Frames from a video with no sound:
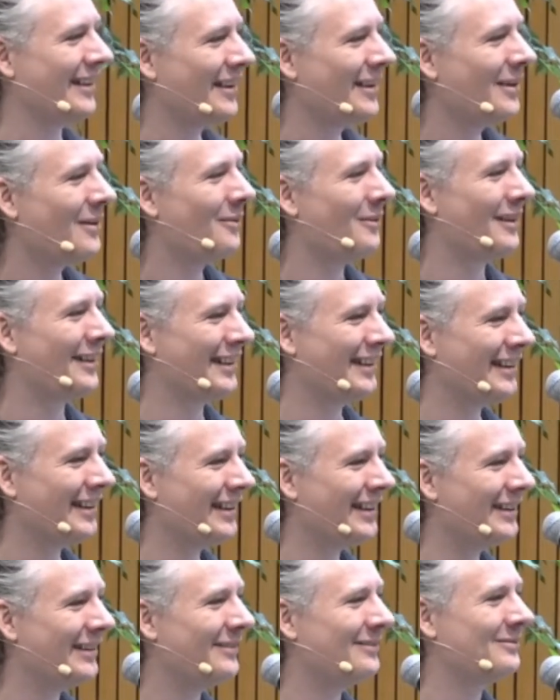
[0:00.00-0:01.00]

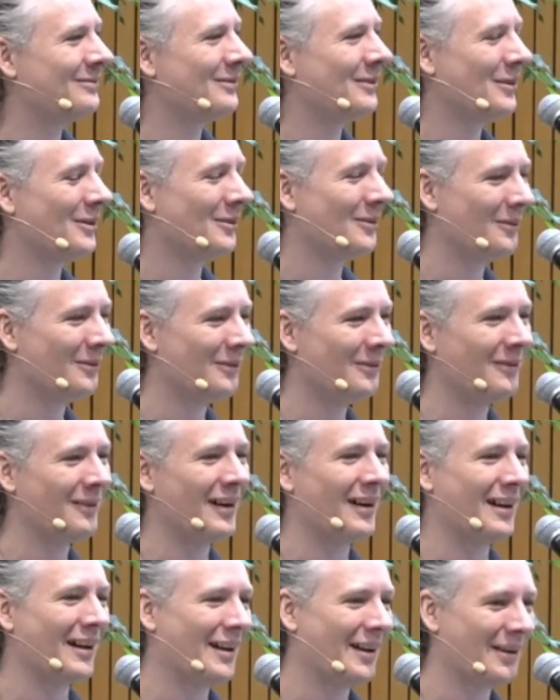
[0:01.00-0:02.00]
Where you go,
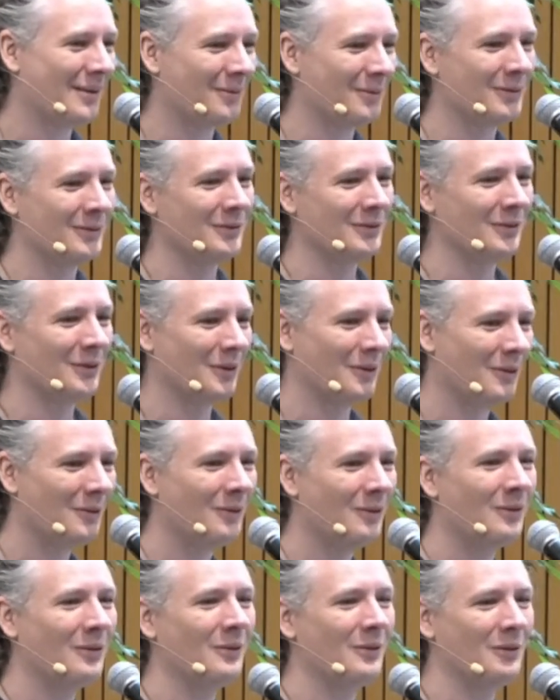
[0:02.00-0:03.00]
I will
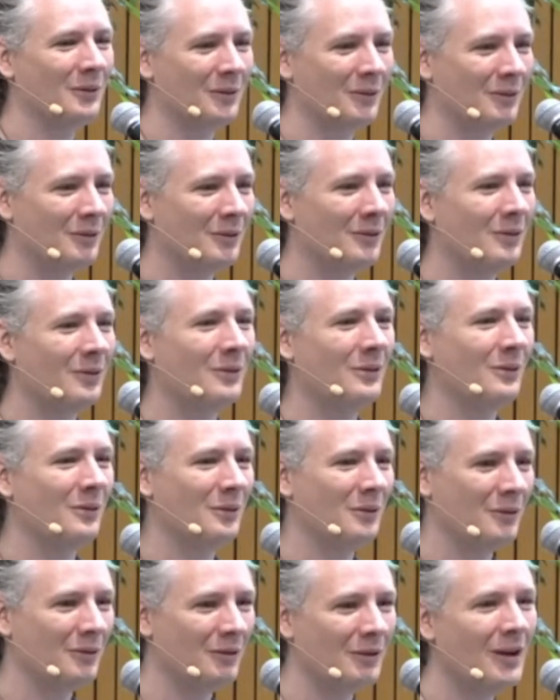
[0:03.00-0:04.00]

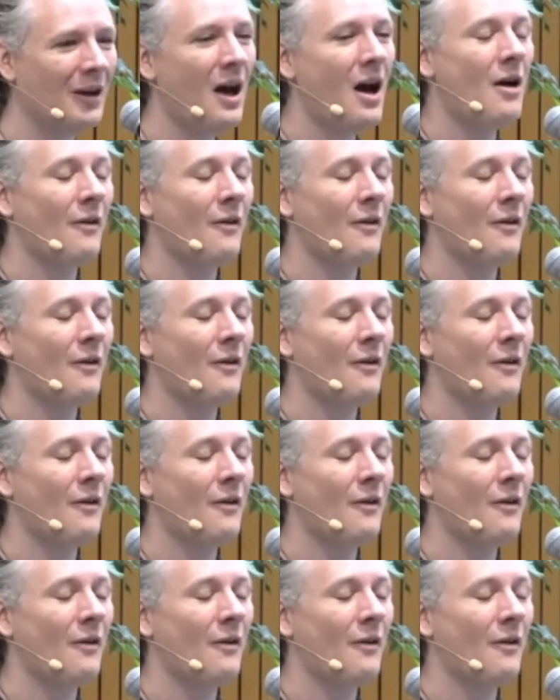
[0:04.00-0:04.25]
go.